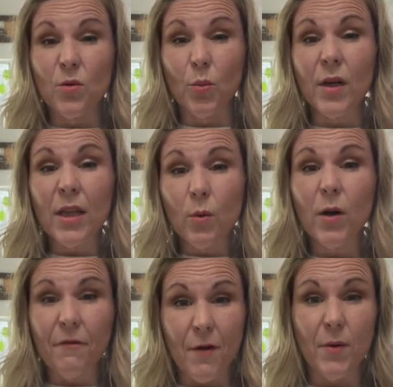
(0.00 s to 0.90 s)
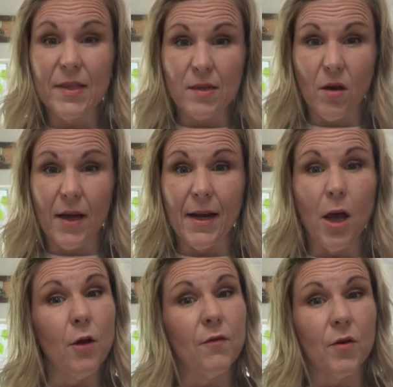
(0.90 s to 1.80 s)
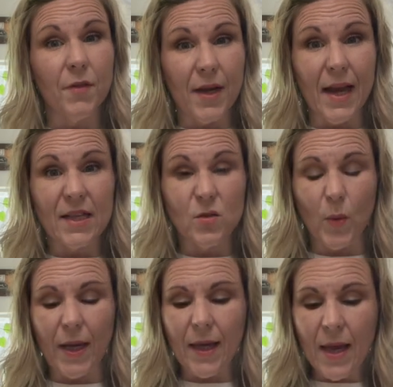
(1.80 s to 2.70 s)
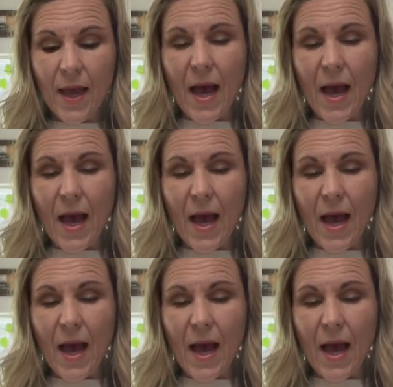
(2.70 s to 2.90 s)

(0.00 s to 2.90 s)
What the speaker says: really wanna focus on over the next week.